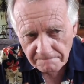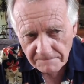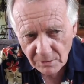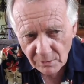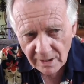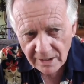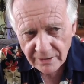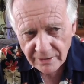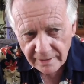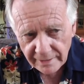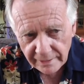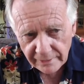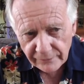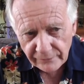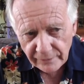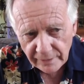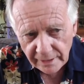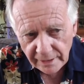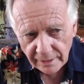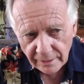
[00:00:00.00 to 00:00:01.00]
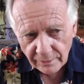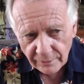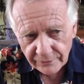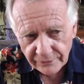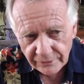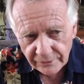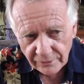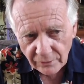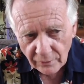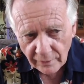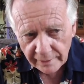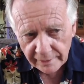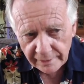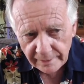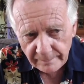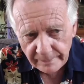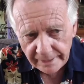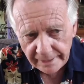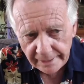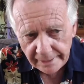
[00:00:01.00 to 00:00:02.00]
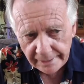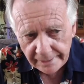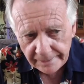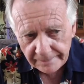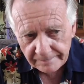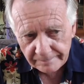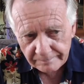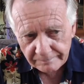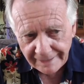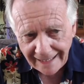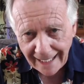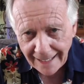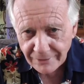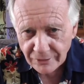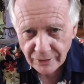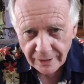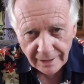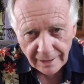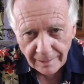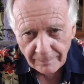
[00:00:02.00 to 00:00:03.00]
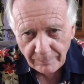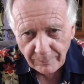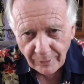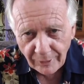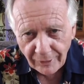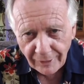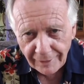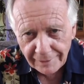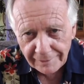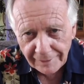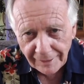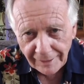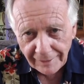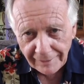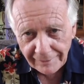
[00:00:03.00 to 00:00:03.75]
The rest of this video is going to be catching up on